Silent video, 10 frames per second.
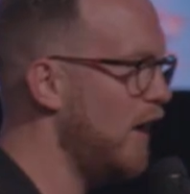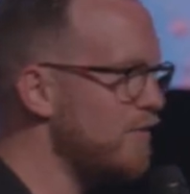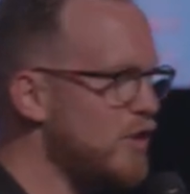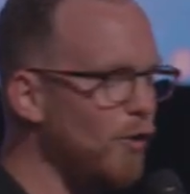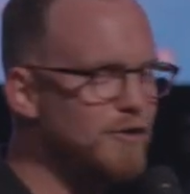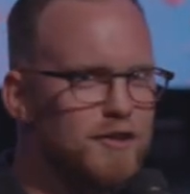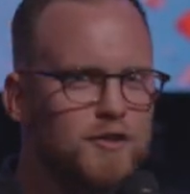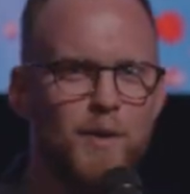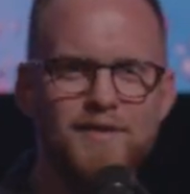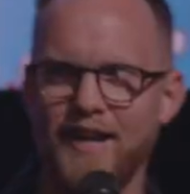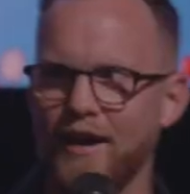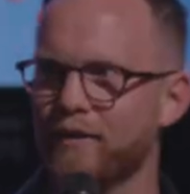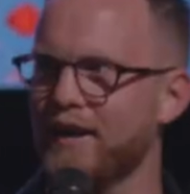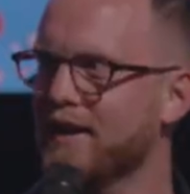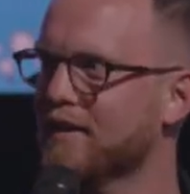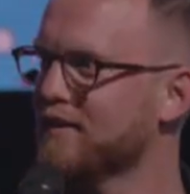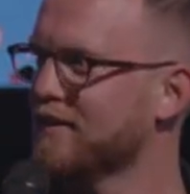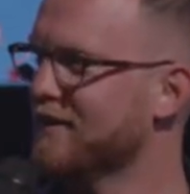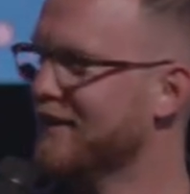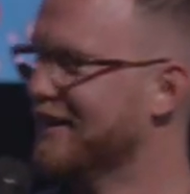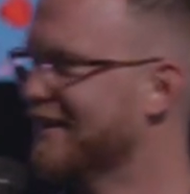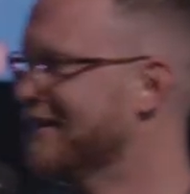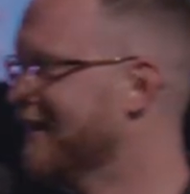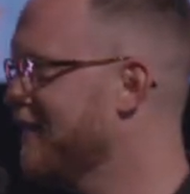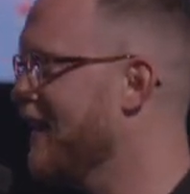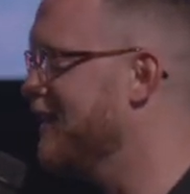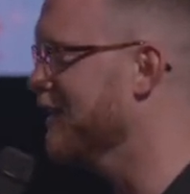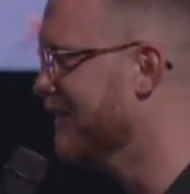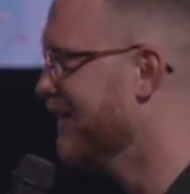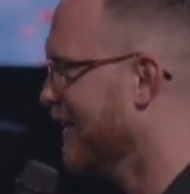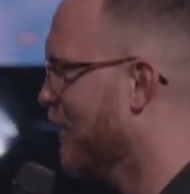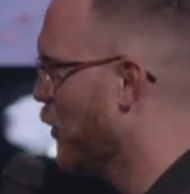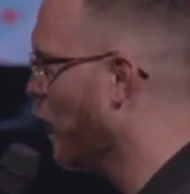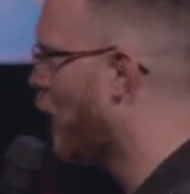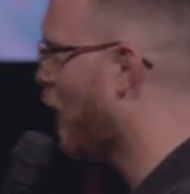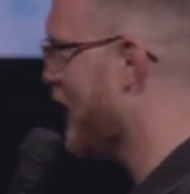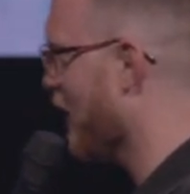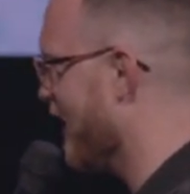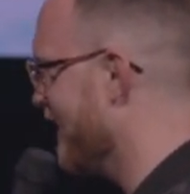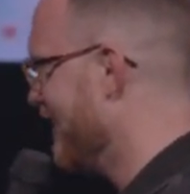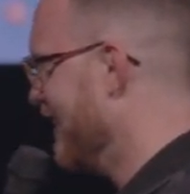I've called you to integrity. Thank you. Whew, we got it.